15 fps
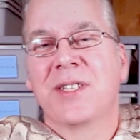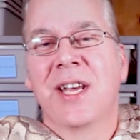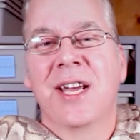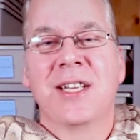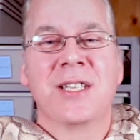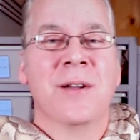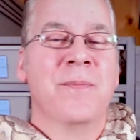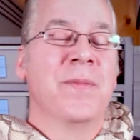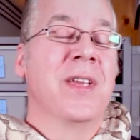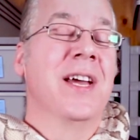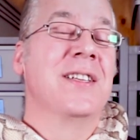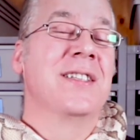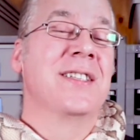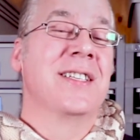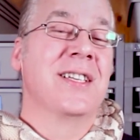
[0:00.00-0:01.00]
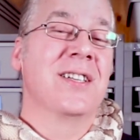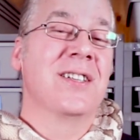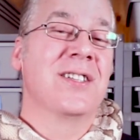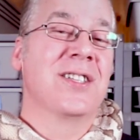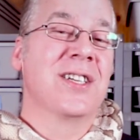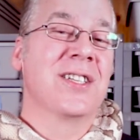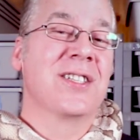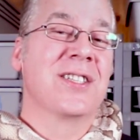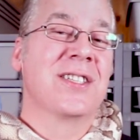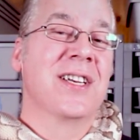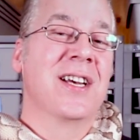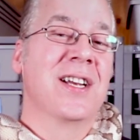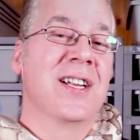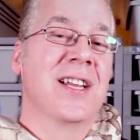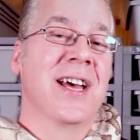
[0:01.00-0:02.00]
snakes and still just
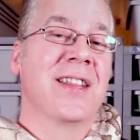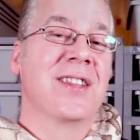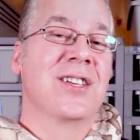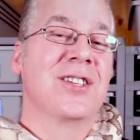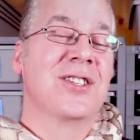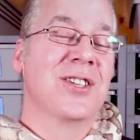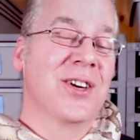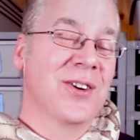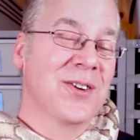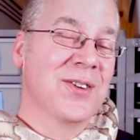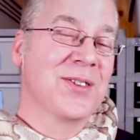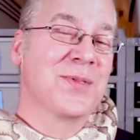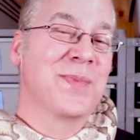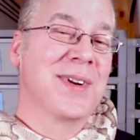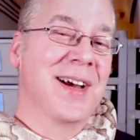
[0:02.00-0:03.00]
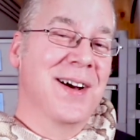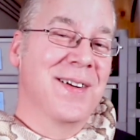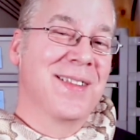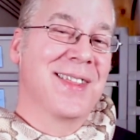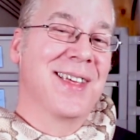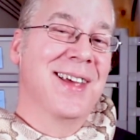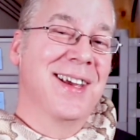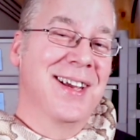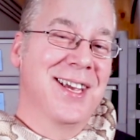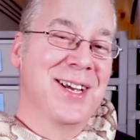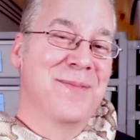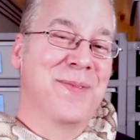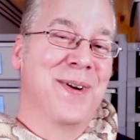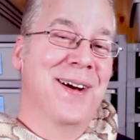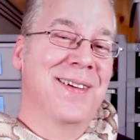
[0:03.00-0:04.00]
sell at the shows, but I would think
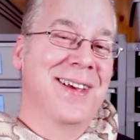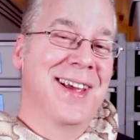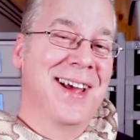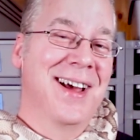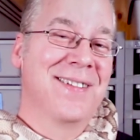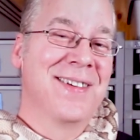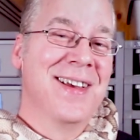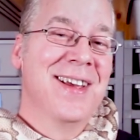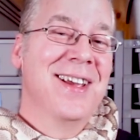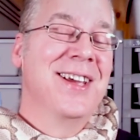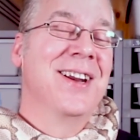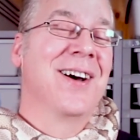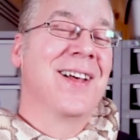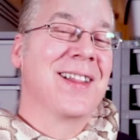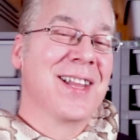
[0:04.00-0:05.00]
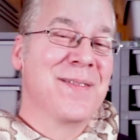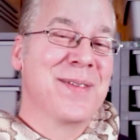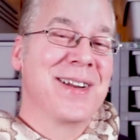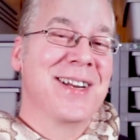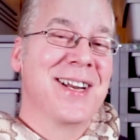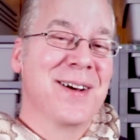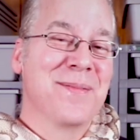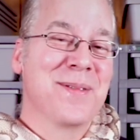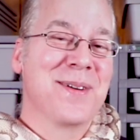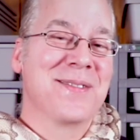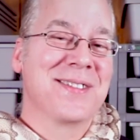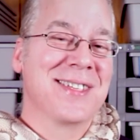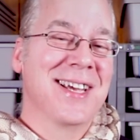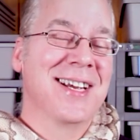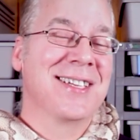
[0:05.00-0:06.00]
you'd probably have, you know, a limited number
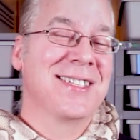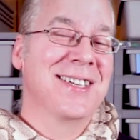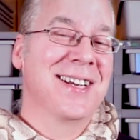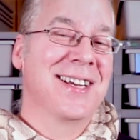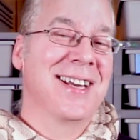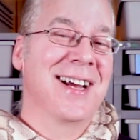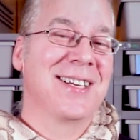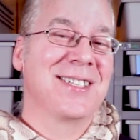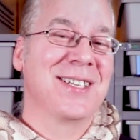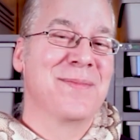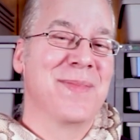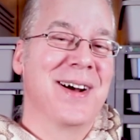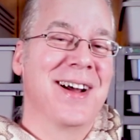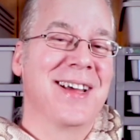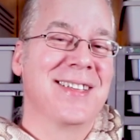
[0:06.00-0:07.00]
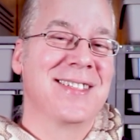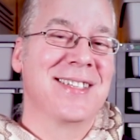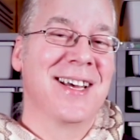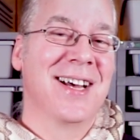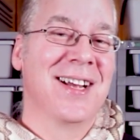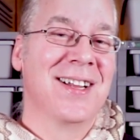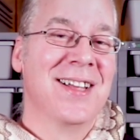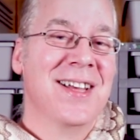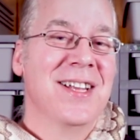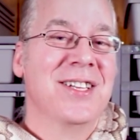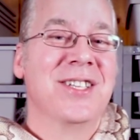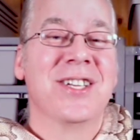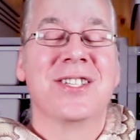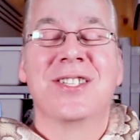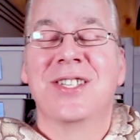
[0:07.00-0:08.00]
of snakes you can actually buy and sell
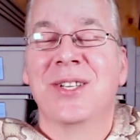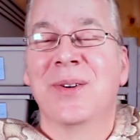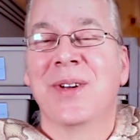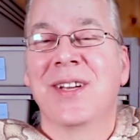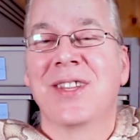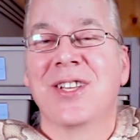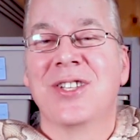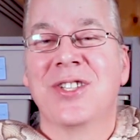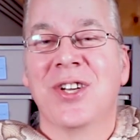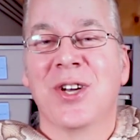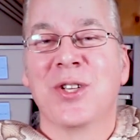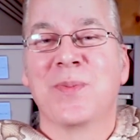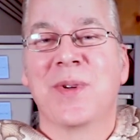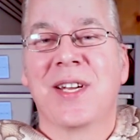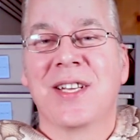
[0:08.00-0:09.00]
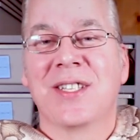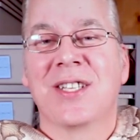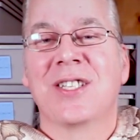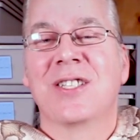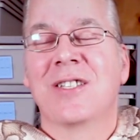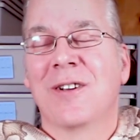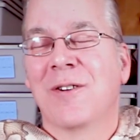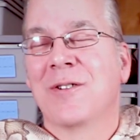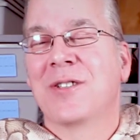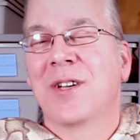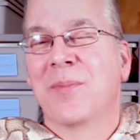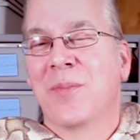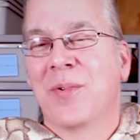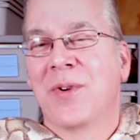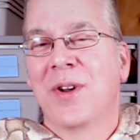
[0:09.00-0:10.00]
just doing the shows, because the shows
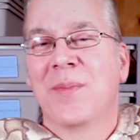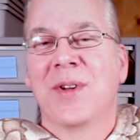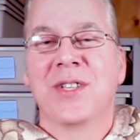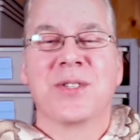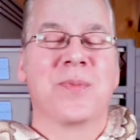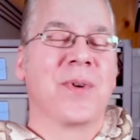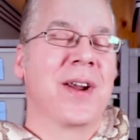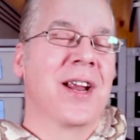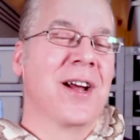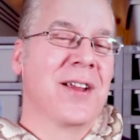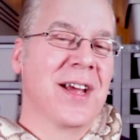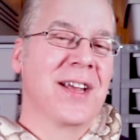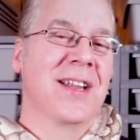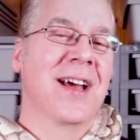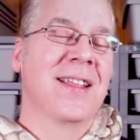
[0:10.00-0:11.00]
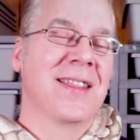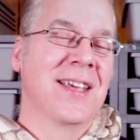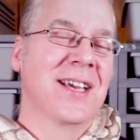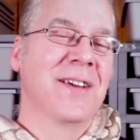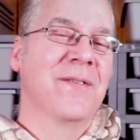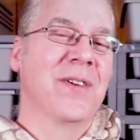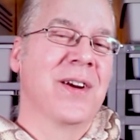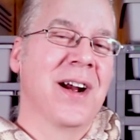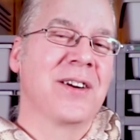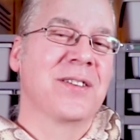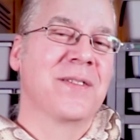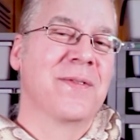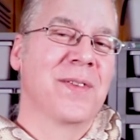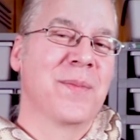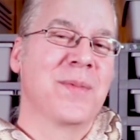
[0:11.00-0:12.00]
are pretty much spread out. I think if you're
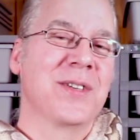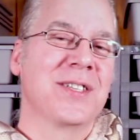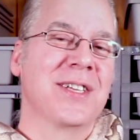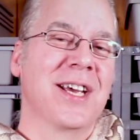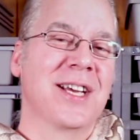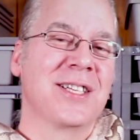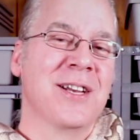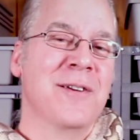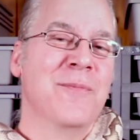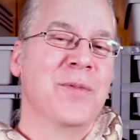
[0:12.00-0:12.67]
actually flipping snakes,